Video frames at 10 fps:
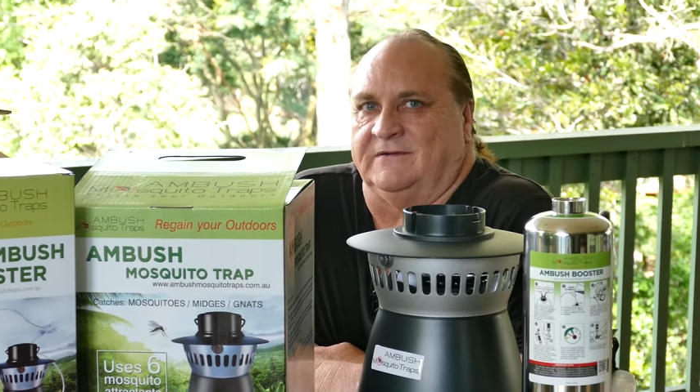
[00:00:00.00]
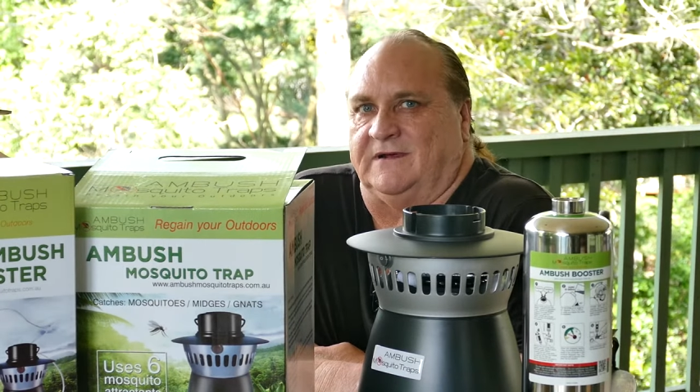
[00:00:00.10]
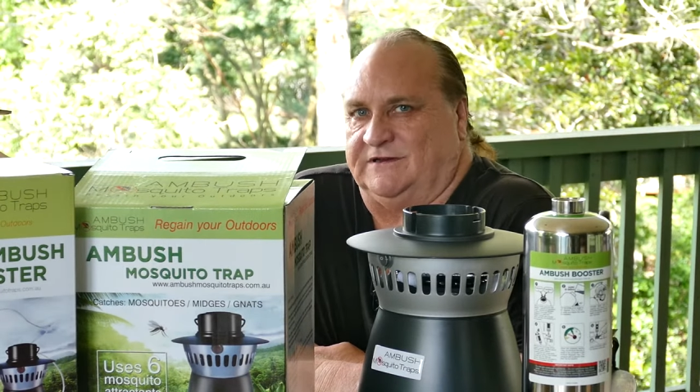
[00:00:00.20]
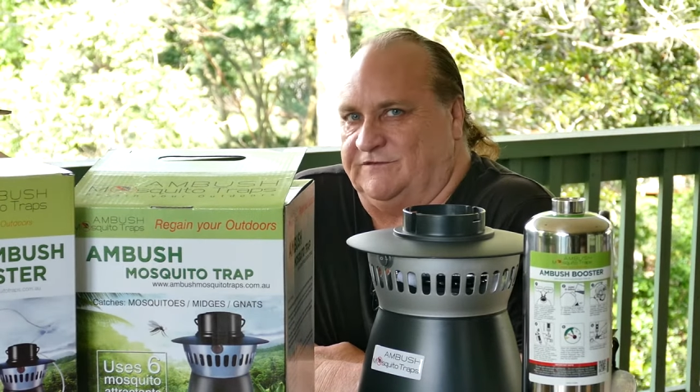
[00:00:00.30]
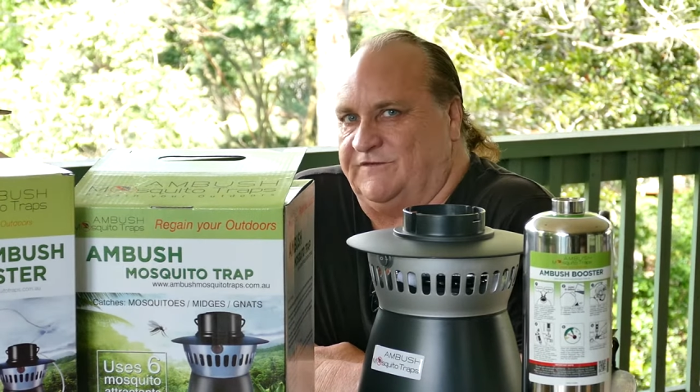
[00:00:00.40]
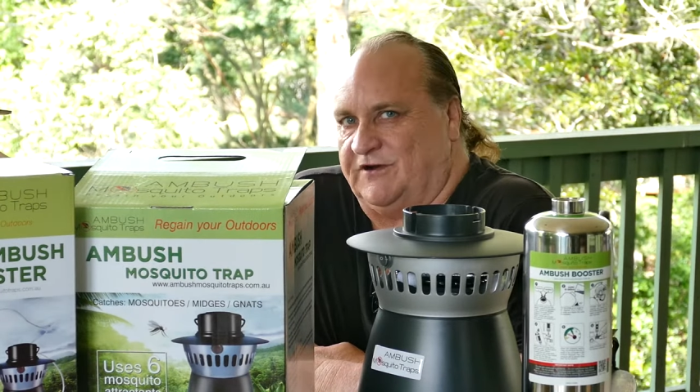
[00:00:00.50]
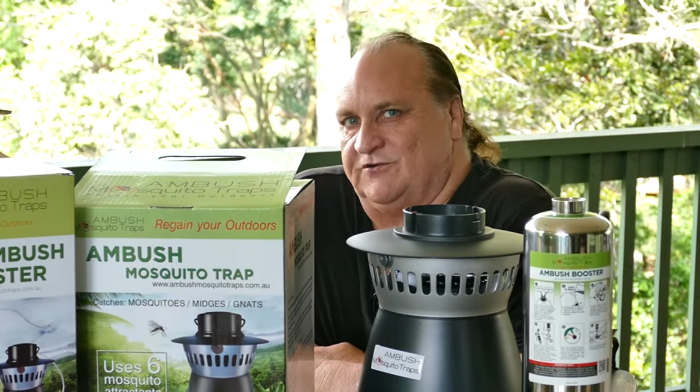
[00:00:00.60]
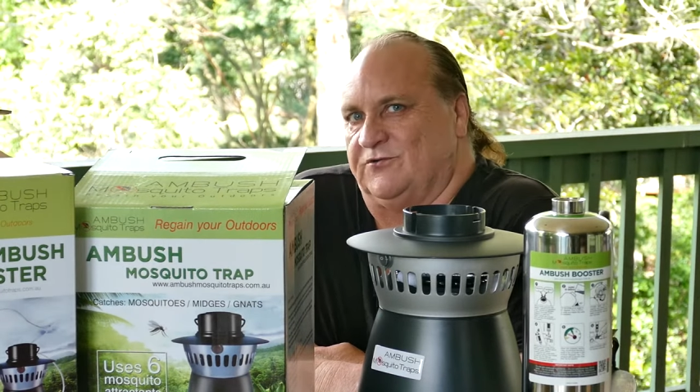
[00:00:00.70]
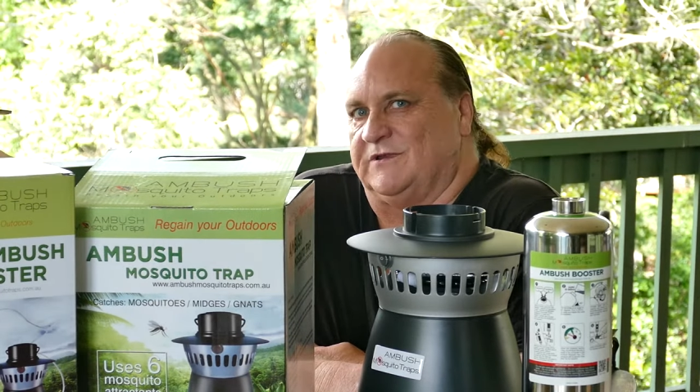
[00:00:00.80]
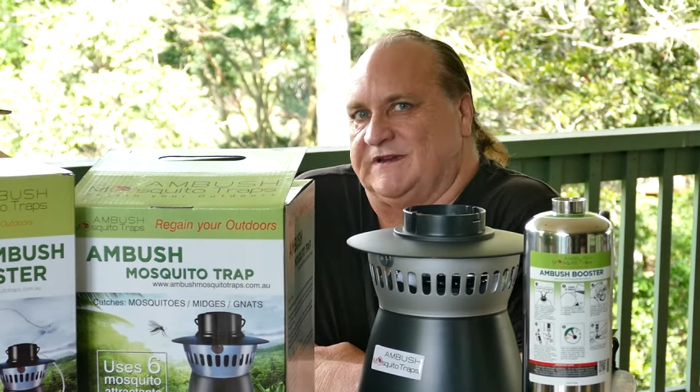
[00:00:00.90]
and you'll find
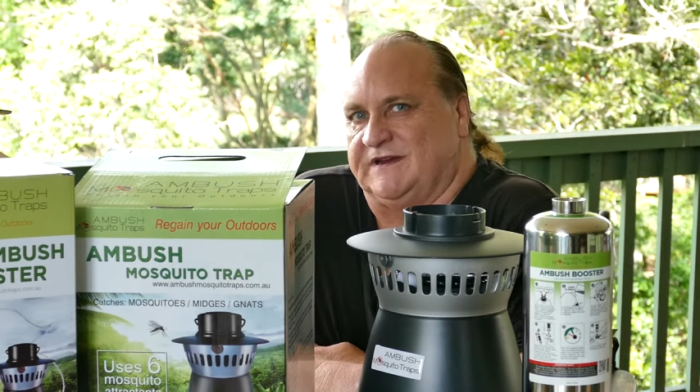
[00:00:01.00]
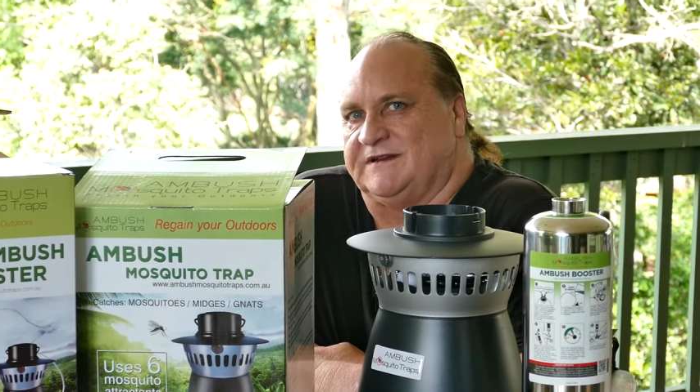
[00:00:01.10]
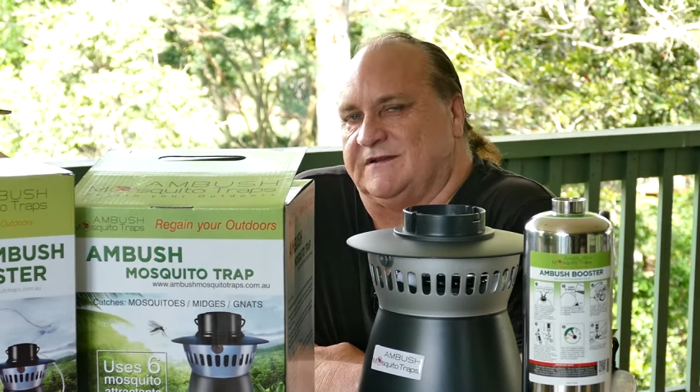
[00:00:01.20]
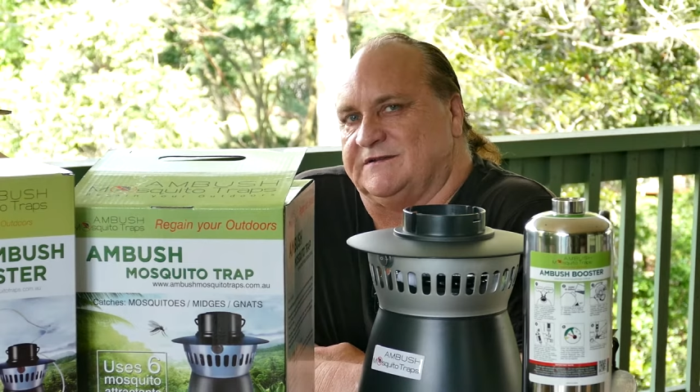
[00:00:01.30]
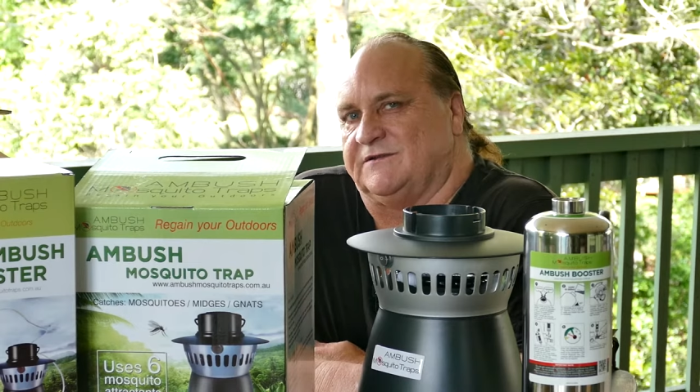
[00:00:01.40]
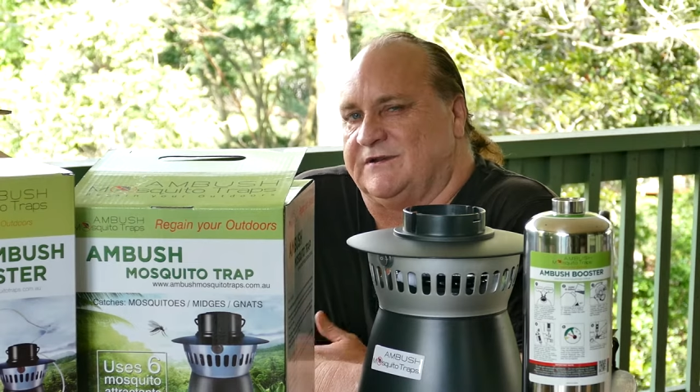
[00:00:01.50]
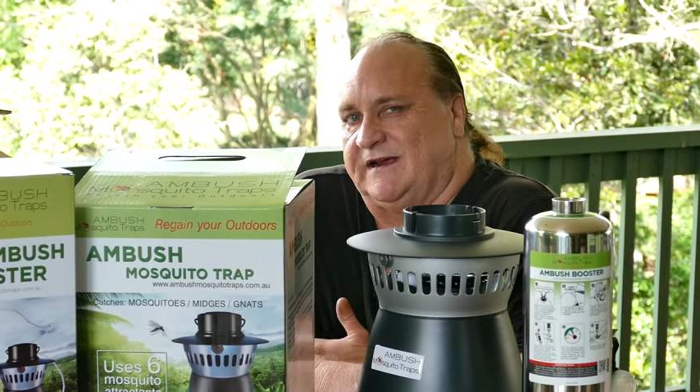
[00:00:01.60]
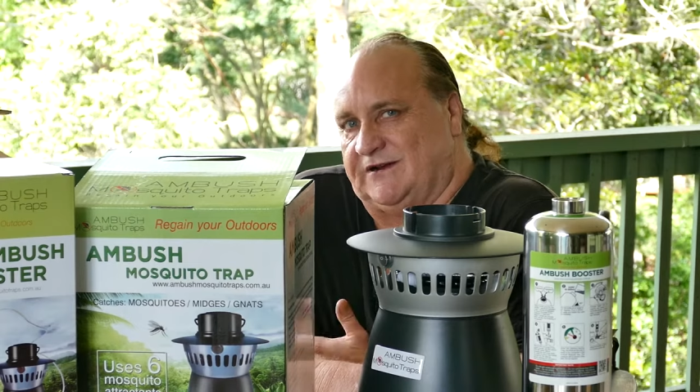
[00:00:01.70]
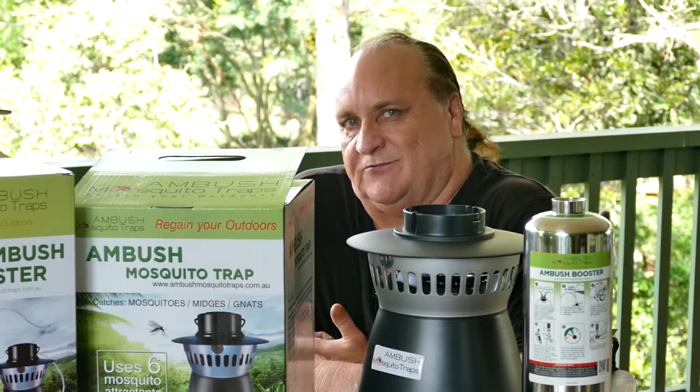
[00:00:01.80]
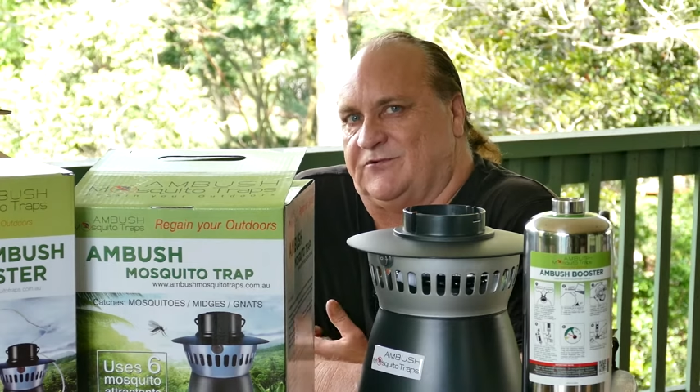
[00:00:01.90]
all the details on
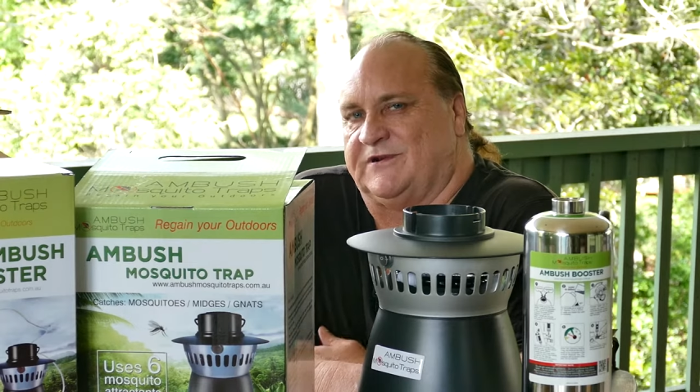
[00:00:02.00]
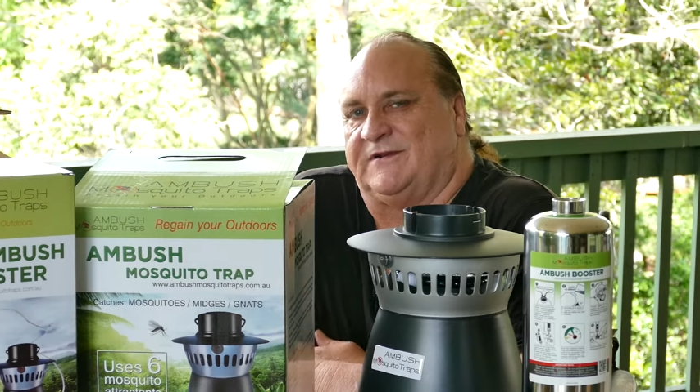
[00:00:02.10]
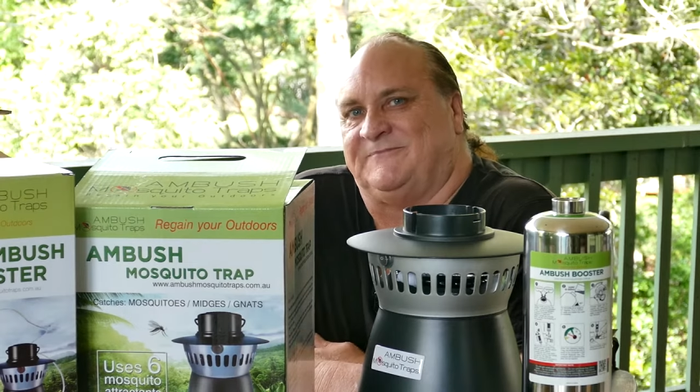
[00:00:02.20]
how to Water.